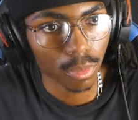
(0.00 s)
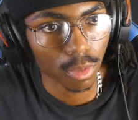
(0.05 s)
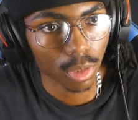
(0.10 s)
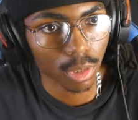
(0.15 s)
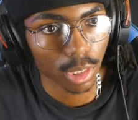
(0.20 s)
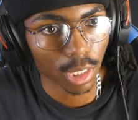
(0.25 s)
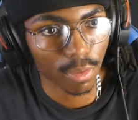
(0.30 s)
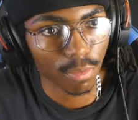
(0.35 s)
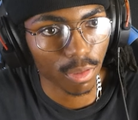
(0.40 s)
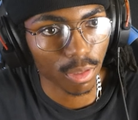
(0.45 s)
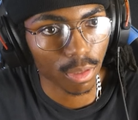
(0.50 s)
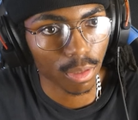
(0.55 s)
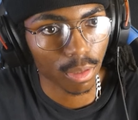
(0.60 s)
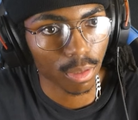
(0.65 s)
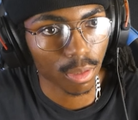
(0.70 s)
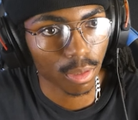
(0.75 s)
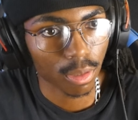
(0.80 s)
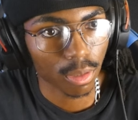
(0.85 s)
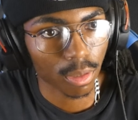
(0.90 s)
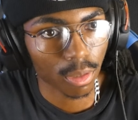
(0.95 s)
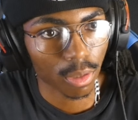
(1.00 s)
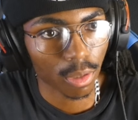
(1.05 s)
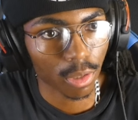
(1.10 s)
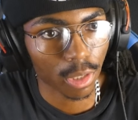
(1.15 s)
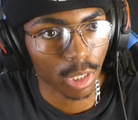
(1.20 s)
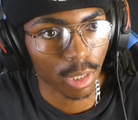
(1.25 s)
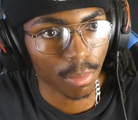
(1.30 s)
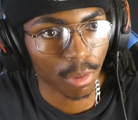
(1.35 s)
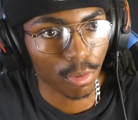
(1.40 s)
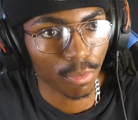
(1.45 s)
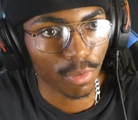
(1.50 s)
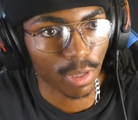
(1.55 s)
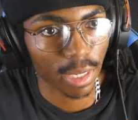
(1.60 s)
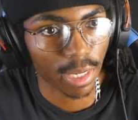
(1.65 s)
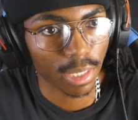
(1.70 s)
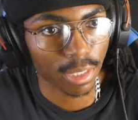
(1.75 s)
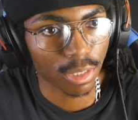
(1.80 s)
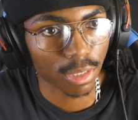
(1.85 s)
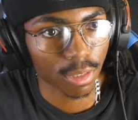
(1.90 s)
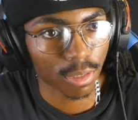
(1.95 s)
Seven. Hurry up. Go
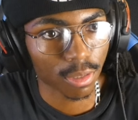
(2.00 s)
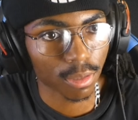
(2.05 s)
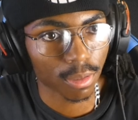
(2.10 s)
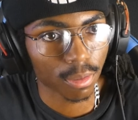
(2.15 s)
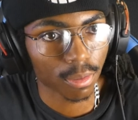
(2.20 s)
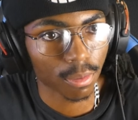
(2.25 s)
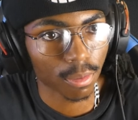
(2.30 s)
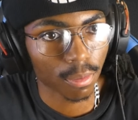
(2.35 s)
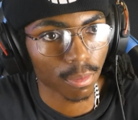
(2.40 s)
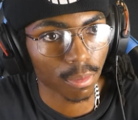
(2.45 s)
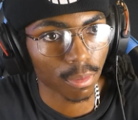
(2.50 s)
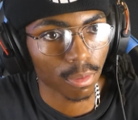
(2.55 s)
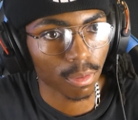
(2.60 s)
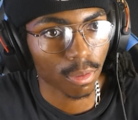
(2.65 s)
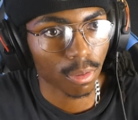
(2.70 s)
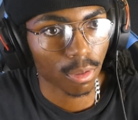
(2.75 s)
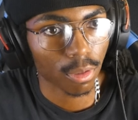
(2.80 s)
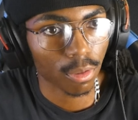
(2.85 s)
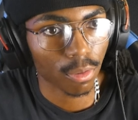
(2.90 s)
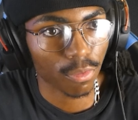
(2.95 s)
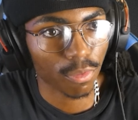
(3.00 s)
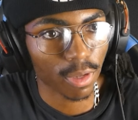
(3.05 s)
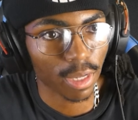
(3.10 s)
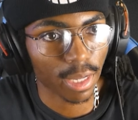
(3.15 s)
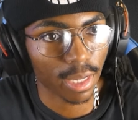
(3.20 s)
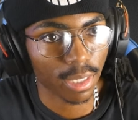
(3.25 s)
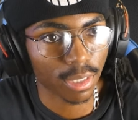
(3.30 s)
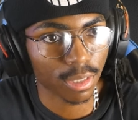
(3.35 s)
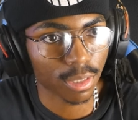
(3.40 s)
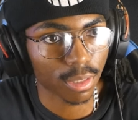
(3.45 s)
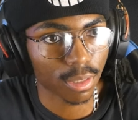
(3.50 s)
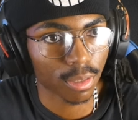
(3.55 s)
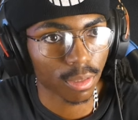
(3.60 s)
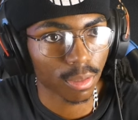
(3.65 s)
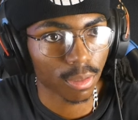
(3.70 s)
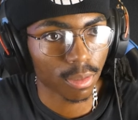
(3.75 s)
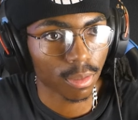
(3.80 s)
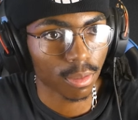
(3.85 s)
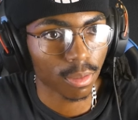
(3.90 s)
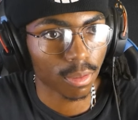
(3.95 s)
fast. Go fast.
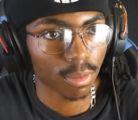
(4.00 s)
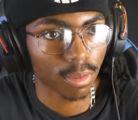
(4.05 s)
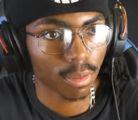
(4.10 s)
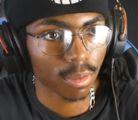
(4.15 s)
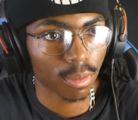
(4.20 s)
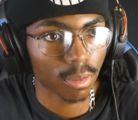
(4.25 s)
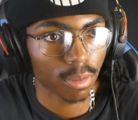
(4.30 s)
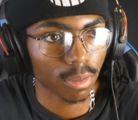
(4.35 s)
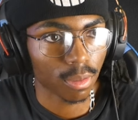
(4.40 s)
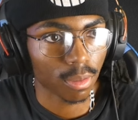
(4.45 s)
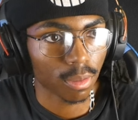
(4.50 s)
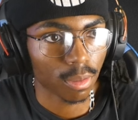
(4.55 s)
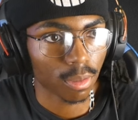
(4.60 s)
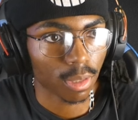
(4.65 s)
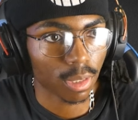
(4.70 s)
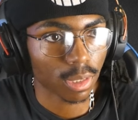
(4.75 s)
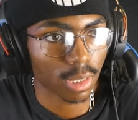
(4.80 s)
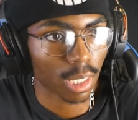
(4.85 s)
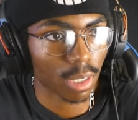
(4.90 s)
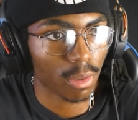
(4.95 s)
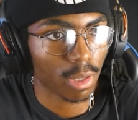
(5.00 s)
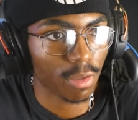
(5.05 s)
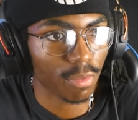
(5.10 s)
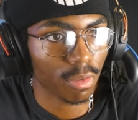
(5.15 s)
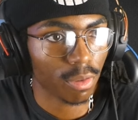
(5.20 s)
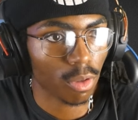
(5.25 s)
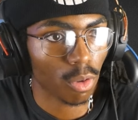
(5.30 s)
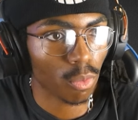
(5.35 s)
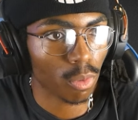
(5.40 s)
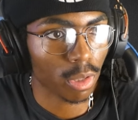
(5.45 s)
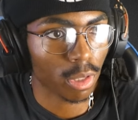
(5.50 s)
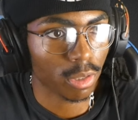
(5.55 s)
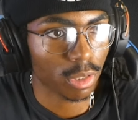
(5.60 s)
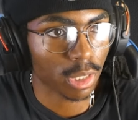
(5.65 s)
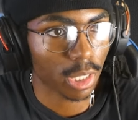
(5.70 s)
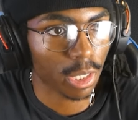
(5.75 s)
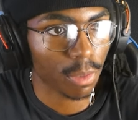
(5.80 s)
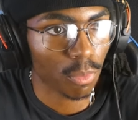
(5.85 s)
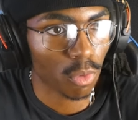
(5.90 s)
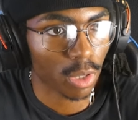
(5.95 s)
Because I don't even know where there's
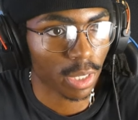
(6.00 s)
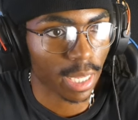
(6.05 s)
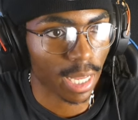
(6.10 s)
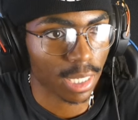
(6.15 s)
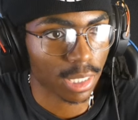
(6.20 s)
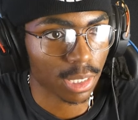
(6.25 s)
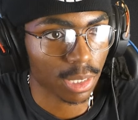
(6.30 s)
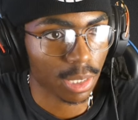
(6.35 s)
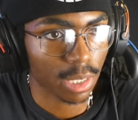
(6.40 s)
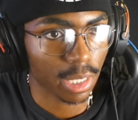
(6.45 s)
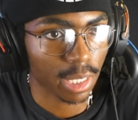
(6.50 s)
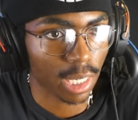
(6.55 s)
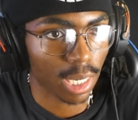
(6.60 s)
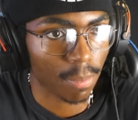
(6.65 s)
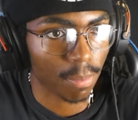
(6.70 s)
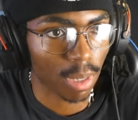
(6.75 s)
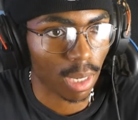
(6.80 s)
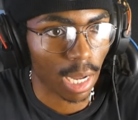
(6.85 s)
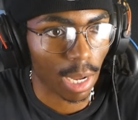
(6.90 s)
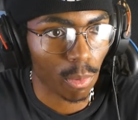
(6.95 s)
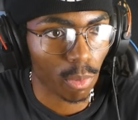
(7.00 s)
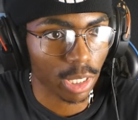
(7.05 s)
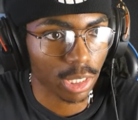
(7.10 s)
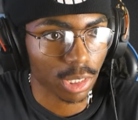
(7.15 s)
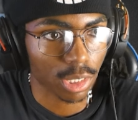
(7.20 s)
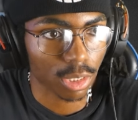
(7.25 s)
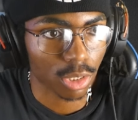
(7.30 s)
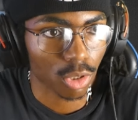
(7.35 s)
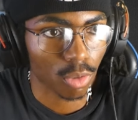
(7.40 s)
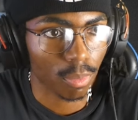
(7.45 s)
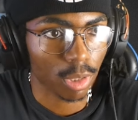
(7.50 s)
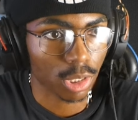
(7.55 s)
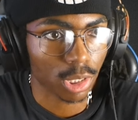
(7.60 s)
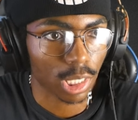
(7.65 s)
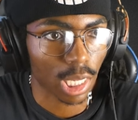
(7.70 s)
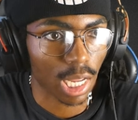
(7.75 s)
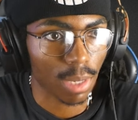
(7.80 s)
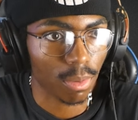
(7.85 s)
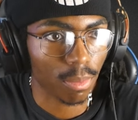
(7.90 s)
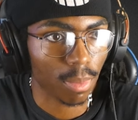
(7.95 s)
any more gasoline. I'm, I wasted so much
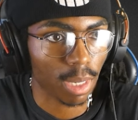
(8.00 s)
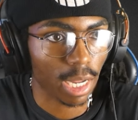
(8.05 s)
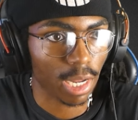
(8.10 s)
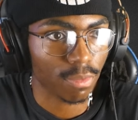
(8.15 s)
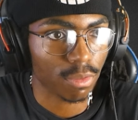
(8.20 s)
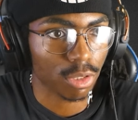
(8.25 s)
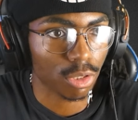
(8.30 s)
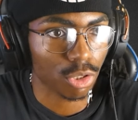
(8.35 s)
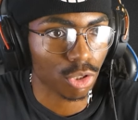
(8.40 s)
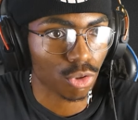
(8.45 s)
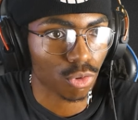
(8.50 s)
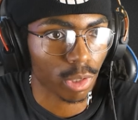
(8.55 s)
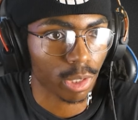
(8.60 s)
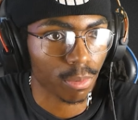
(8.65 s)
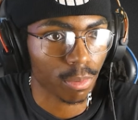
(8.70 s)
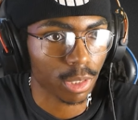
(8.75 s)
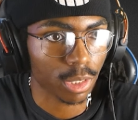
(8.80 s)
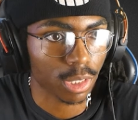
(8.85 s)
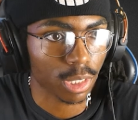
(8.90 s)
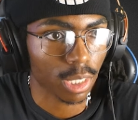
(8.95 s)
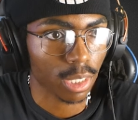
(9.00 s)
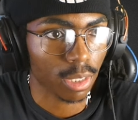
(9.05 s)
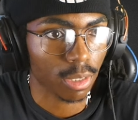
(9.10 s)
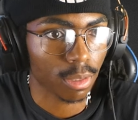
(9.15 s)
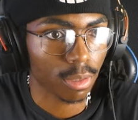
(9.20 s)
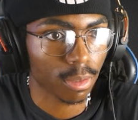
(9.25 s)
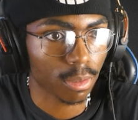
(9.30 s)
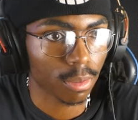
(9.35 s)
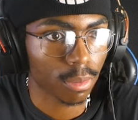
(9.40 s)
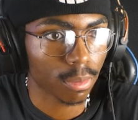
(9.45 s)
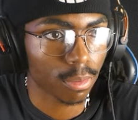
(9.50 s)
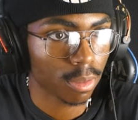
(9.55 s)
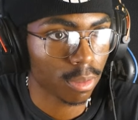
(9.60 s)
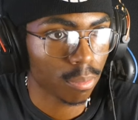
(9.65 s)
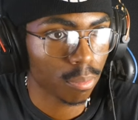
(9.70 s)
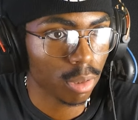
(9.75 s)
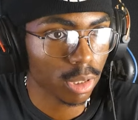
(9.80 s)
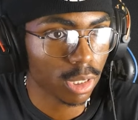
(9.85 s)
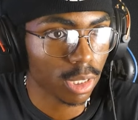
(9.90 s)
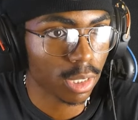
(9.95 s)
time, I might have to just straight reset.
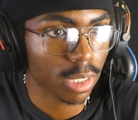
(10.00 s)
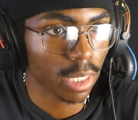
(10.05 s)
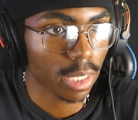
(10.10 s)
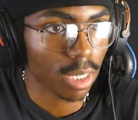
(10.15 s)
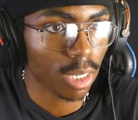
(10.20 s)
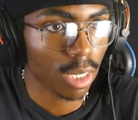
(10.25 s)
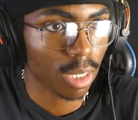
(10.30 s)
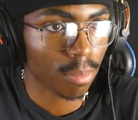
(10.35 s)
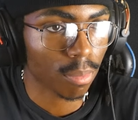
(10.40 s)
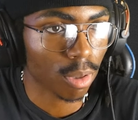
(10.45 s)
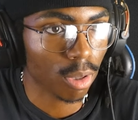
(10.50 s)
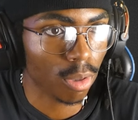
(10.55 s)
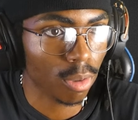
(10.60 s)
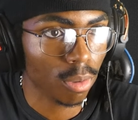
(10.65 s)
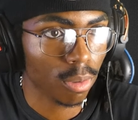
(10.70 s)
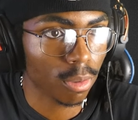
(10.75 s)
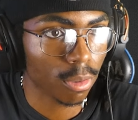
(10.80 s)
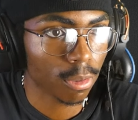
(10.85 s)
Put the thing on, bro.